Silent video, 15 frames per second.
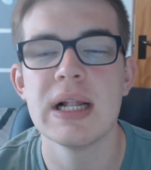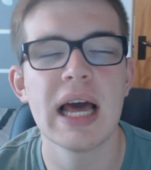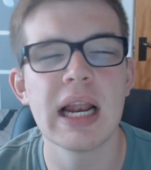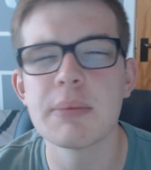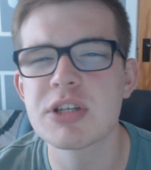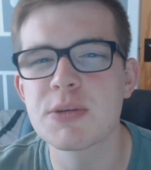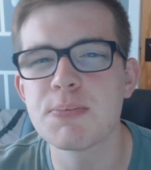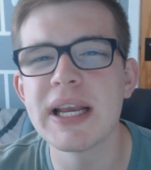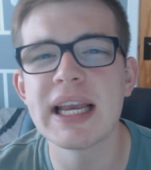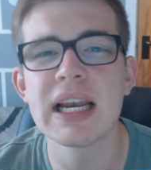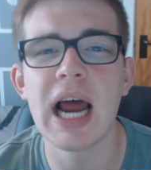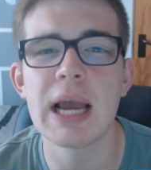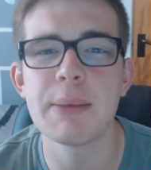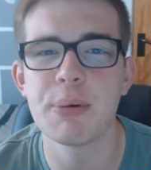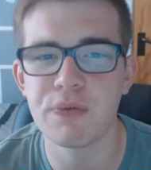And I'm speaking
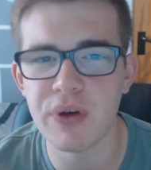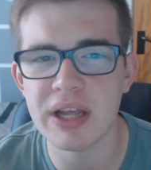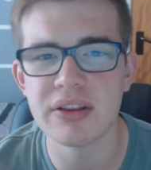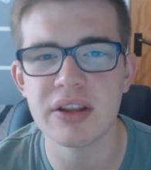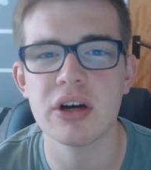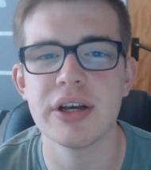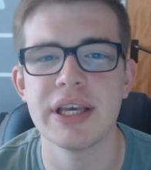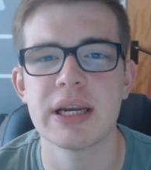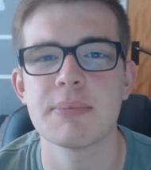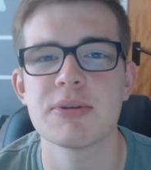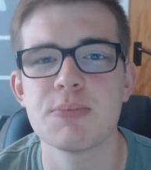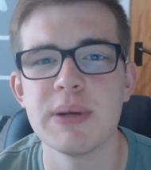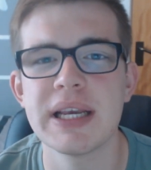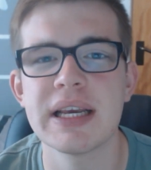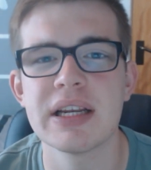hypothetically here. I'm
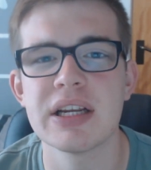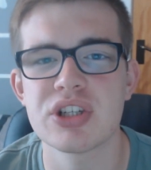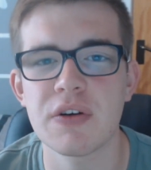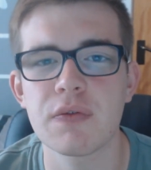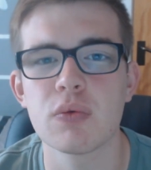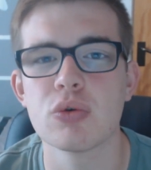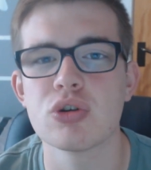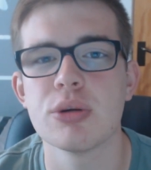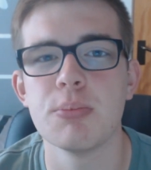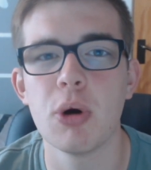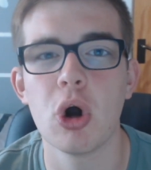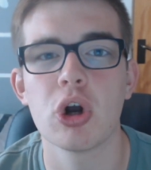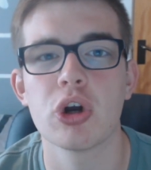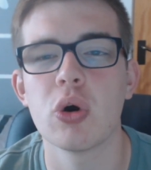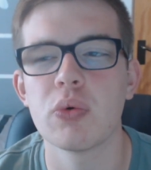speaking as if
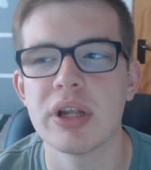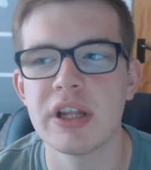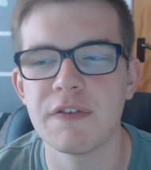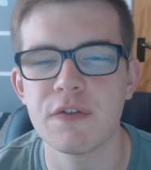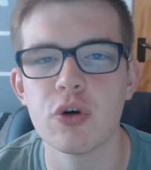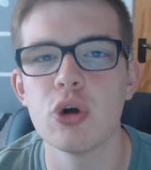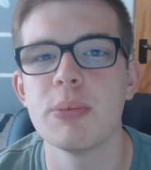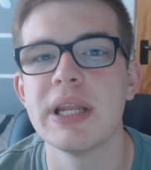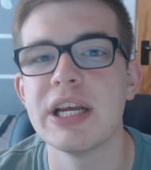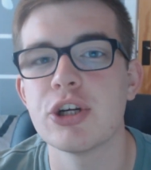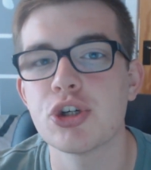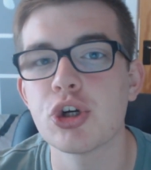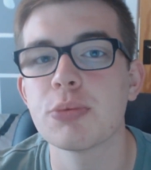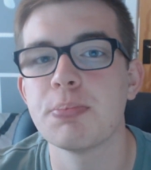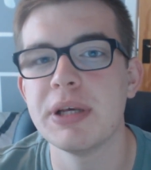Rosenborg are already through. But they
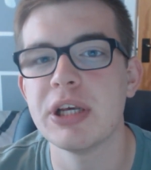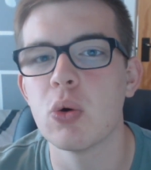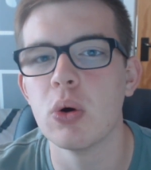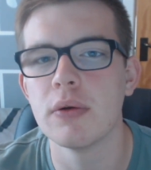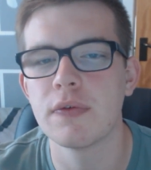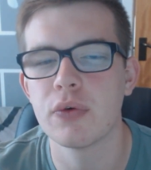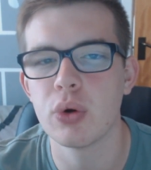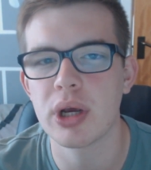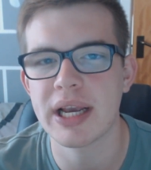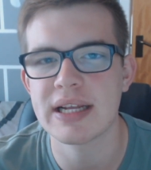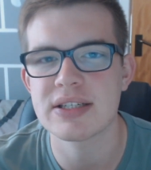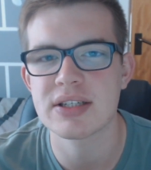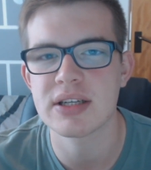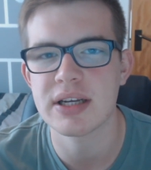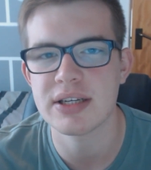should be going through
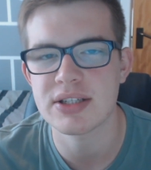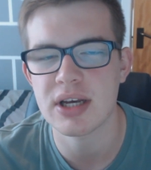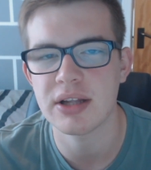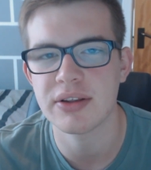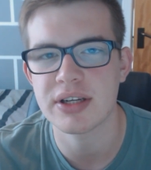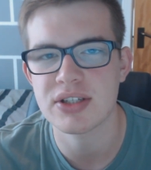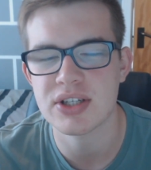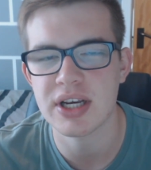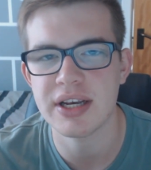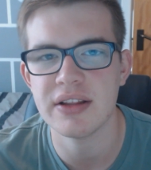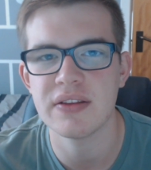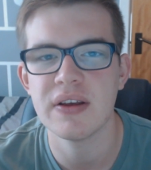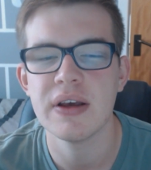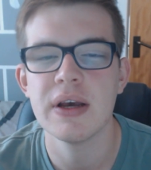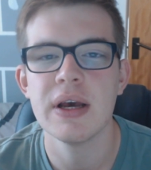against an Icelandic
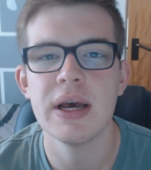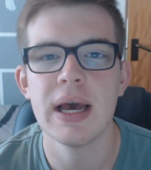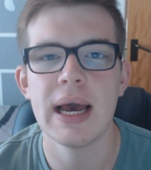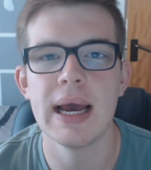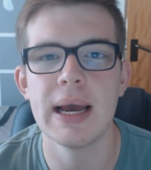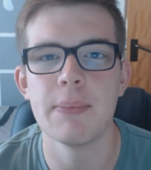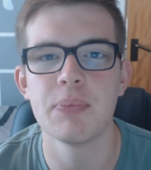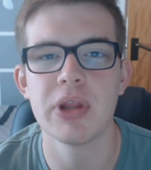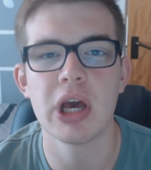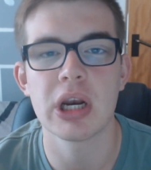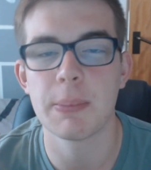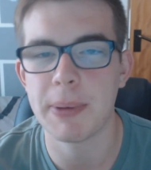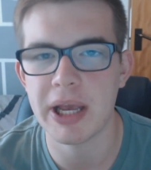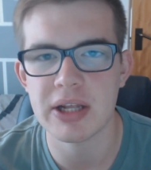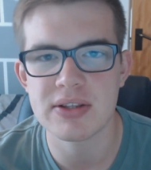side. They're
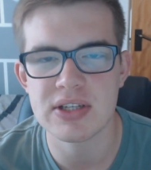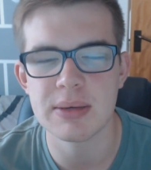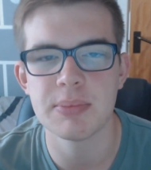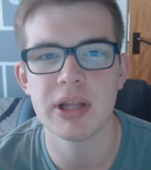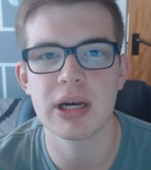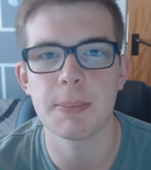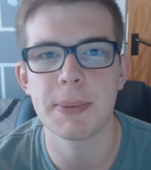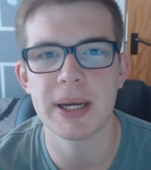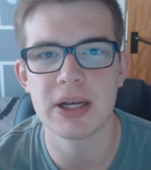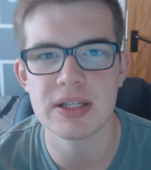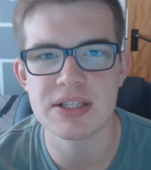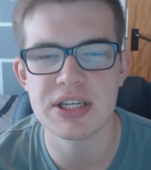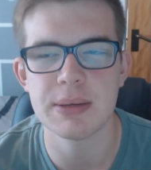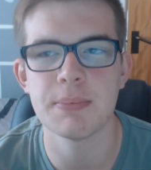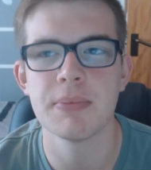a better team. They're a bigger
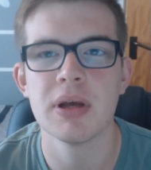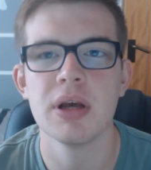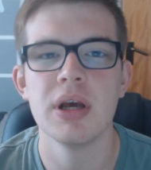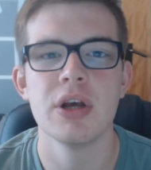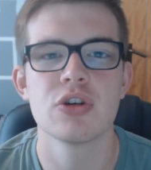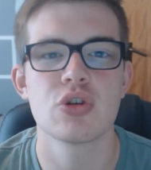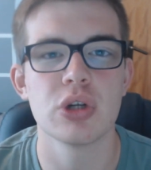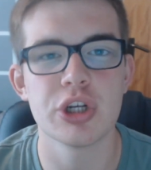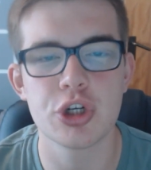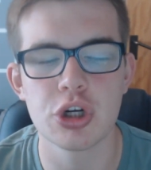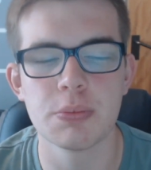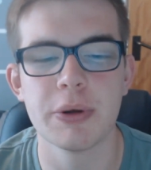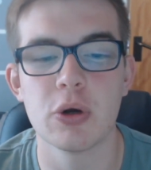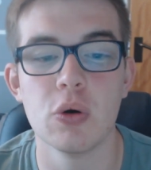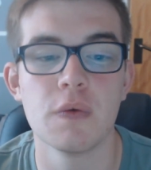team. So they
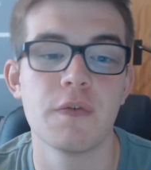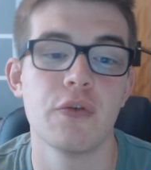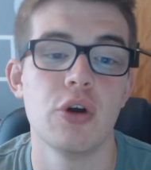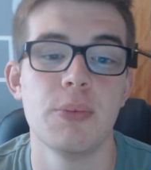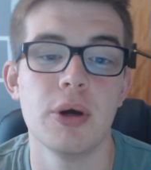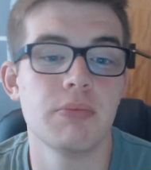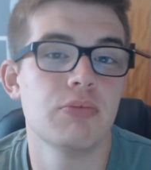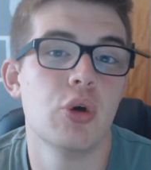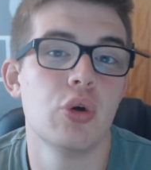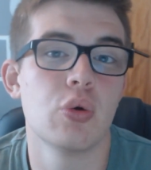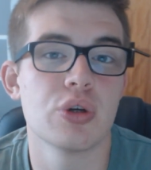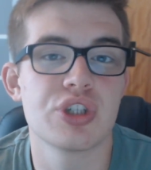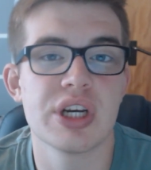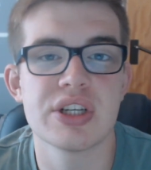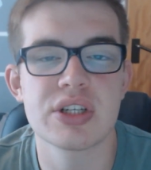should be going through. But who
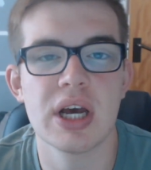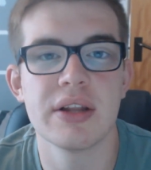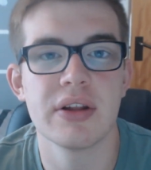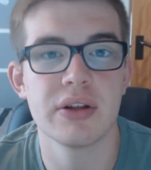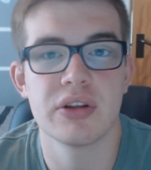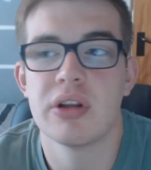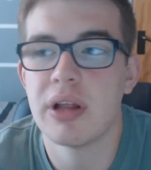knows? Icelandic,